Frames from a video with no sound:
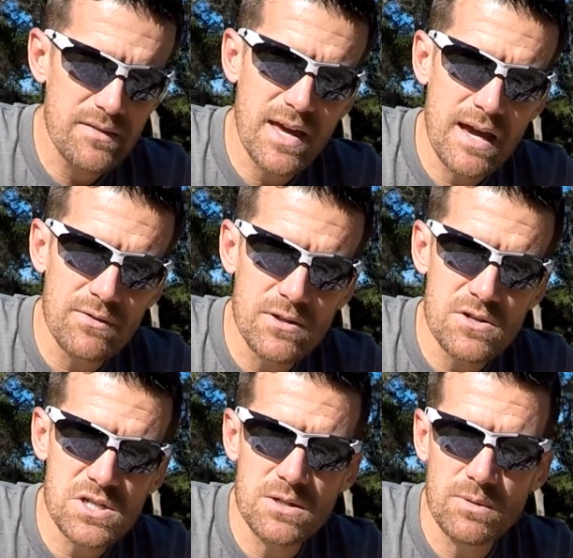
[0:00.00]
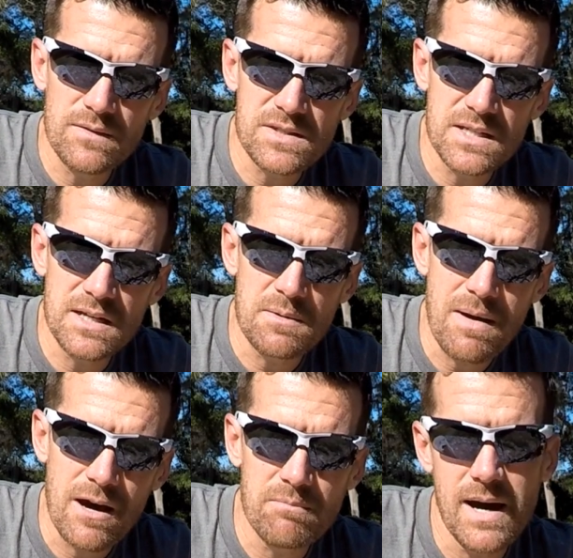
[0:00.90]
kind of the evolution we've seen
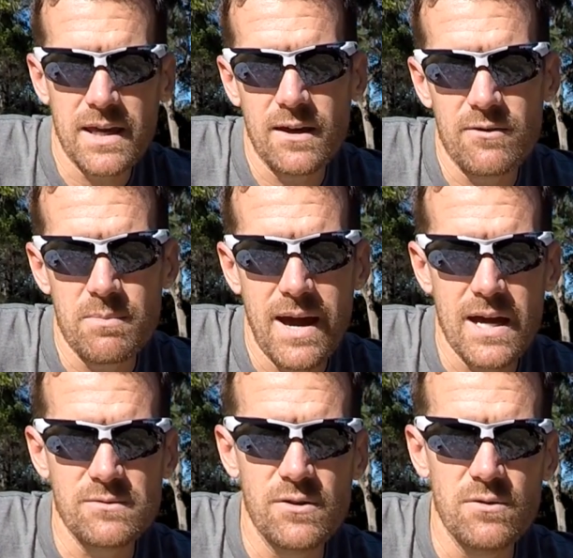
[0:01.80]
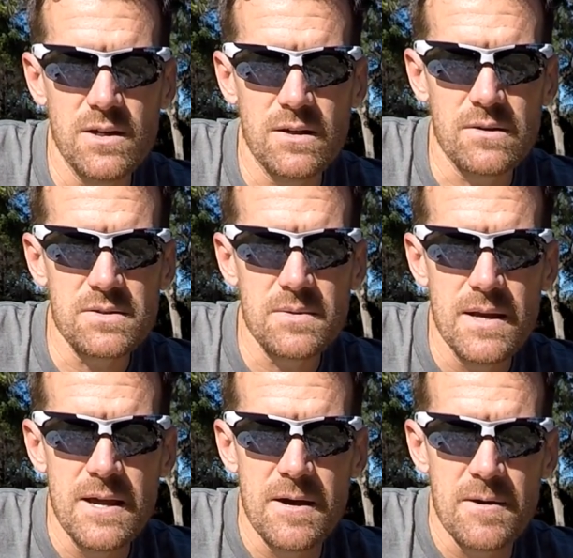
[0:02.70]
in mountain biking over the past few years.
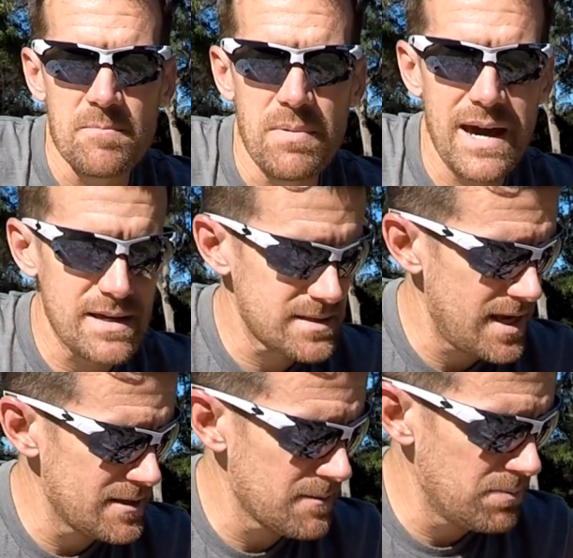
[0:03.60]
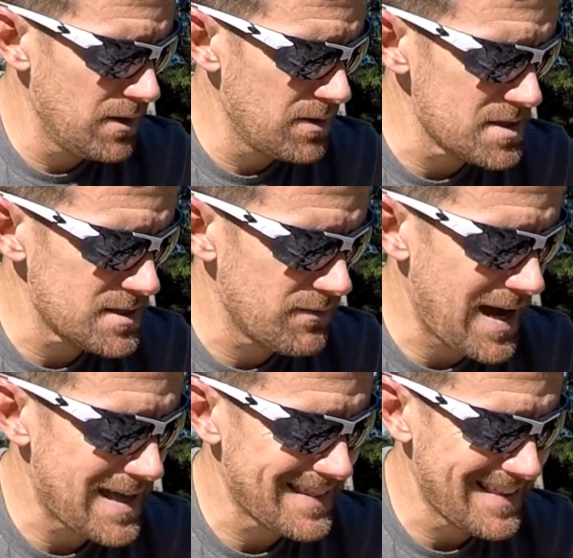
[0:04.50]
Bikes and components have
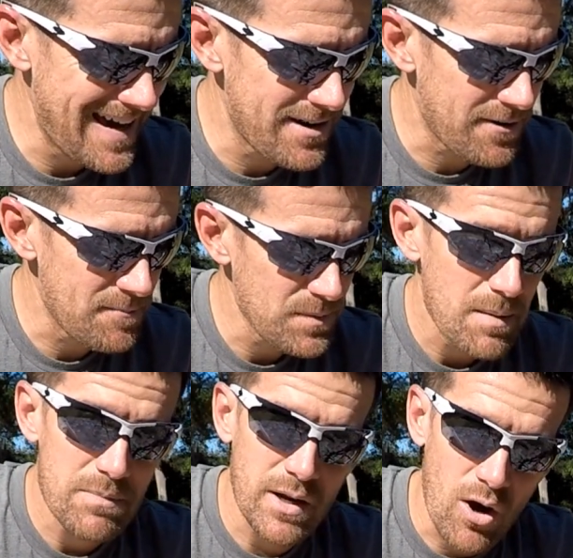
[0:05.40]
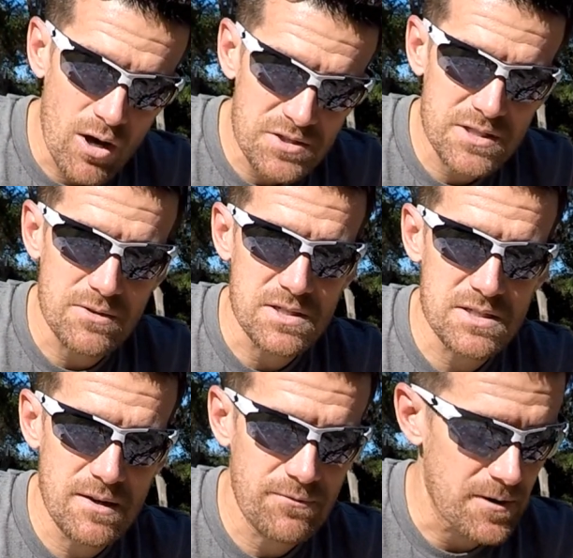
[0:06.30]
gotten lighter, but also
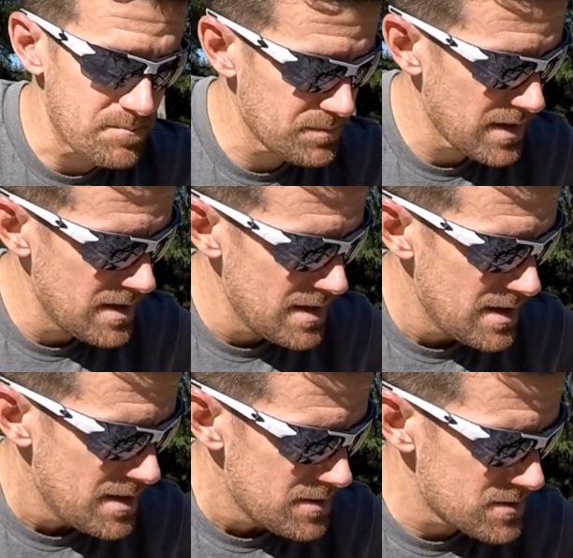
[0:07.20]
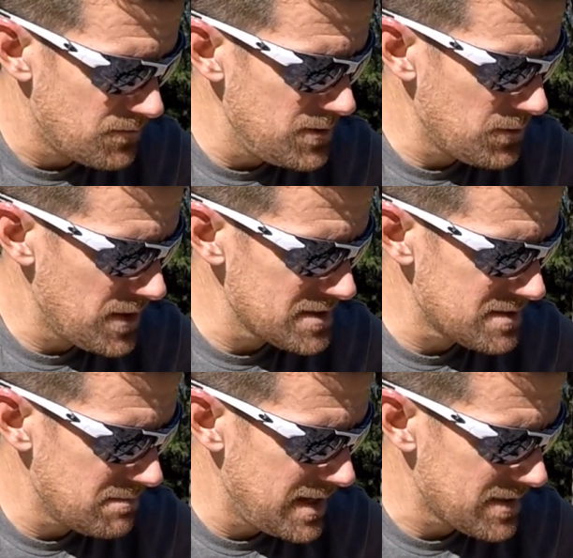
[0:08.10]
stiffer. There's a few
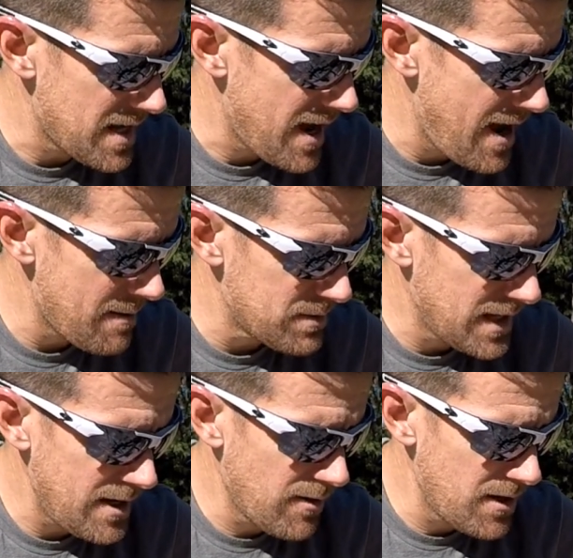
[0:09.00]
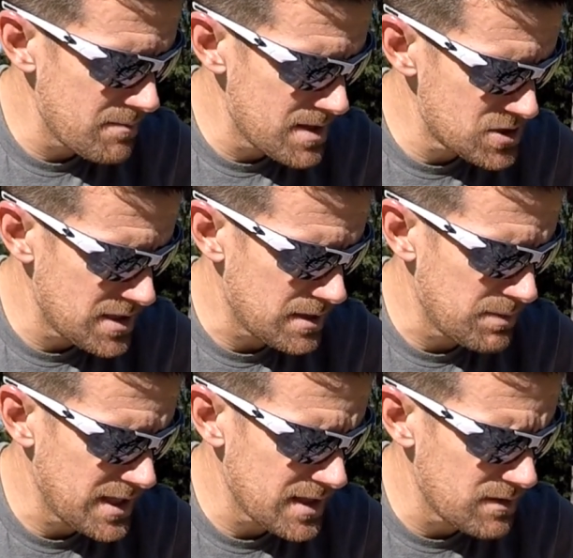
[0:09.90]
things that make that happen. I had already mentioned at
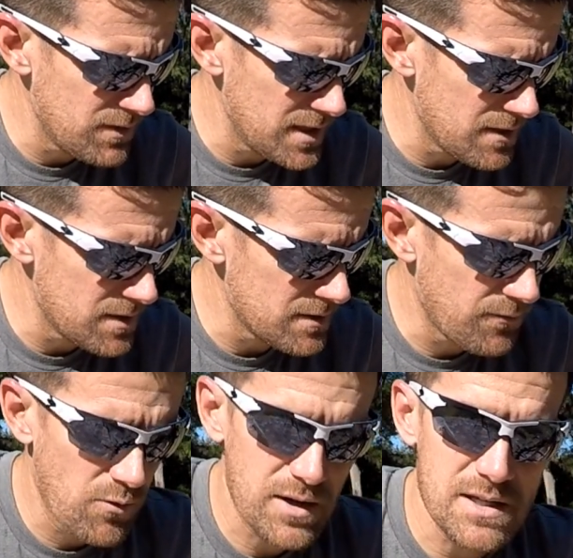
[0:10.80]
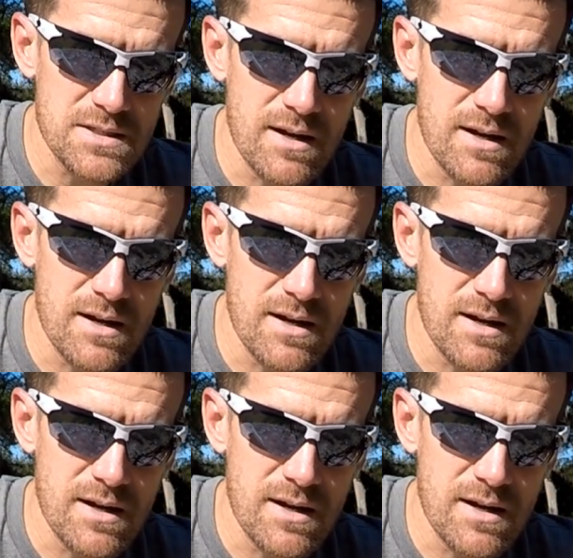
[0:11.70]
the beginning of the video that the fork